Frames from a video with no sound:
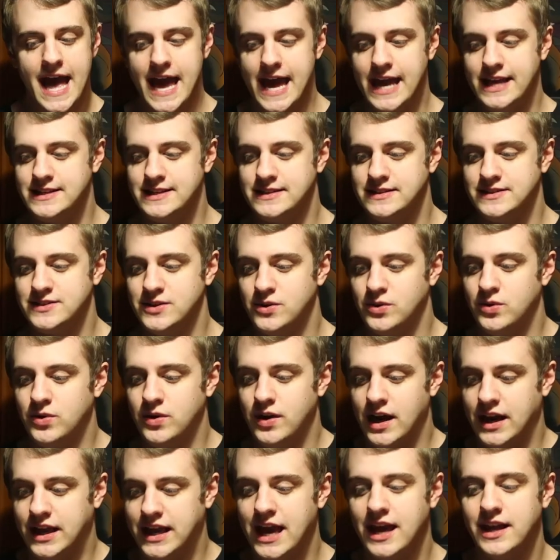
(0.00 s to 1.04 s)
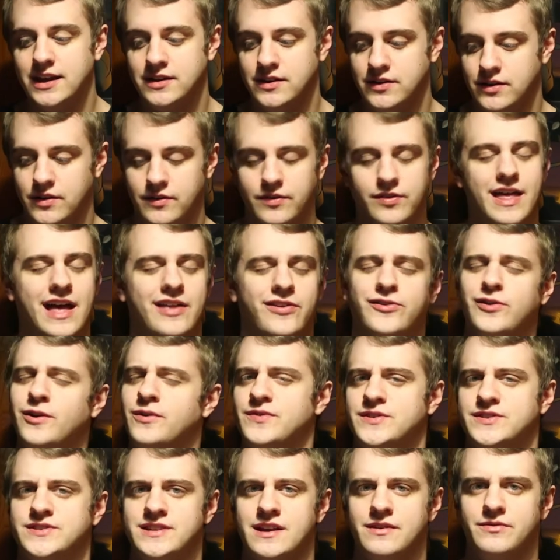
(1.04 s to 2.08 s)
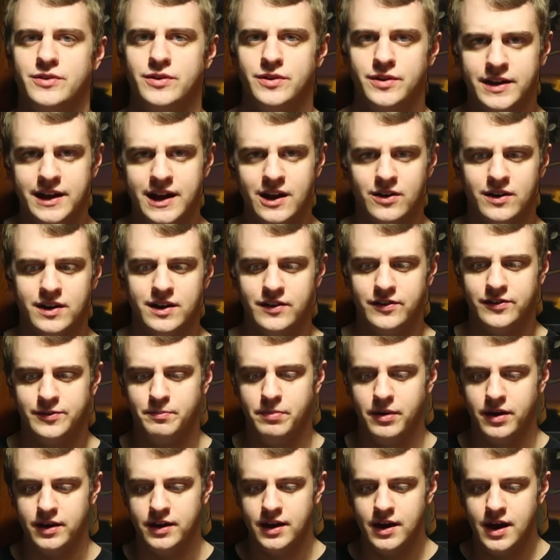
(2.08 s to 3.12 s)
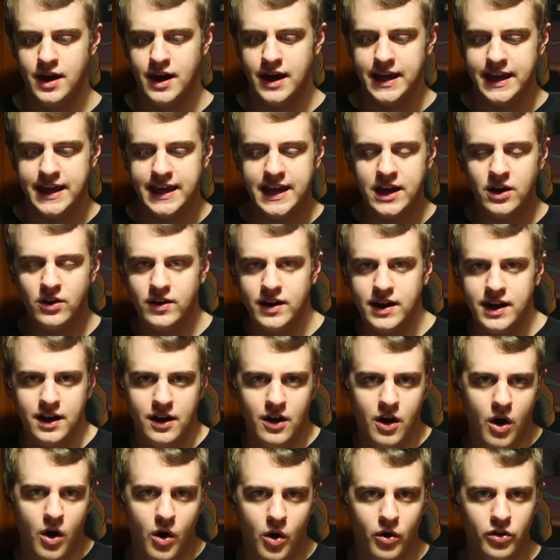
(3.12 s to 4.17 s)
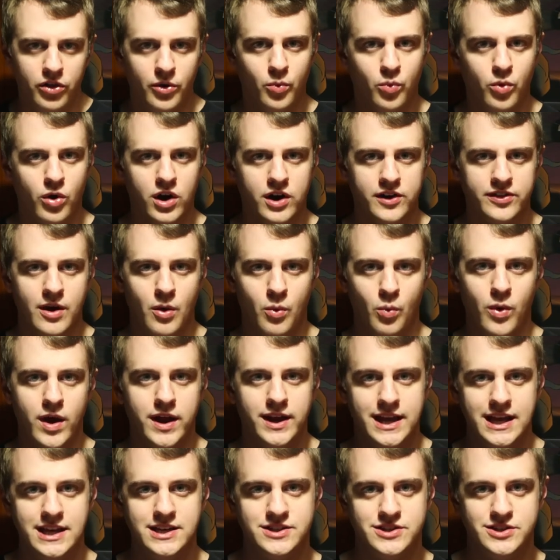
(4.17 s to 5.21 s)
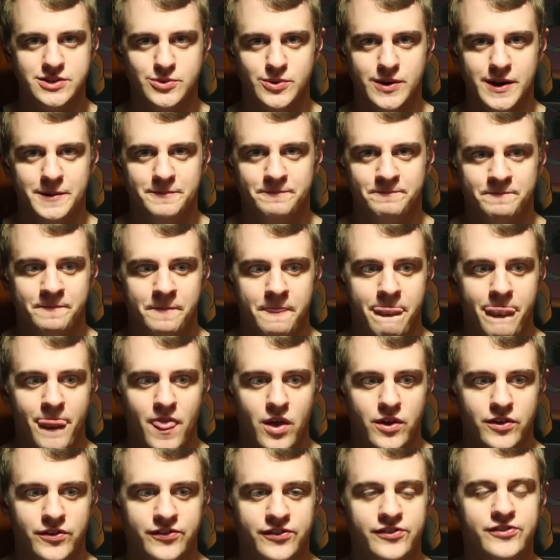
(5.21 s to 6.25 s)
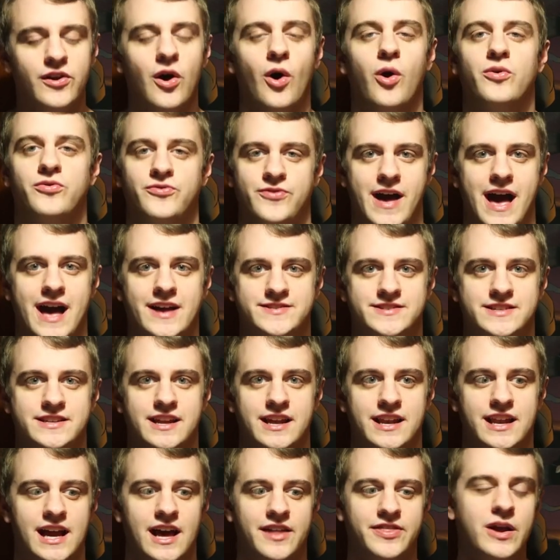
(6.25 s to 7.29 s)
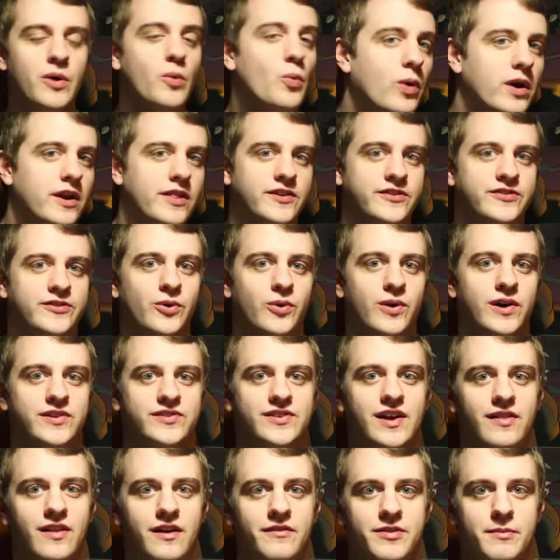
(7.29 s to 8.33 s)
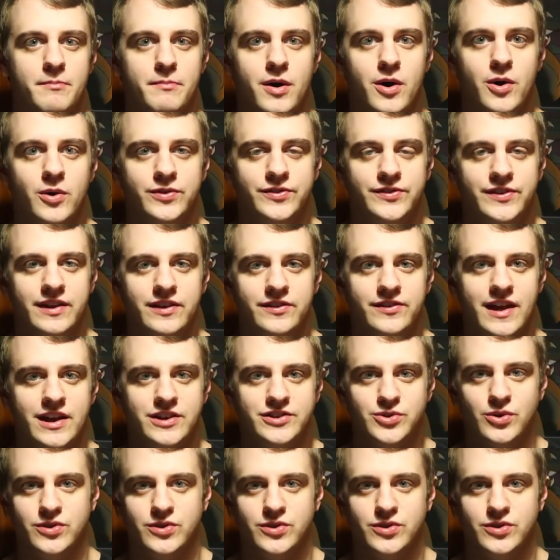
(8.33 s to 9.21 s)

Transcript: And so again, that service level, here it is, but hearing all the work that went into it so fascinating. I think one of the stories I love the most is that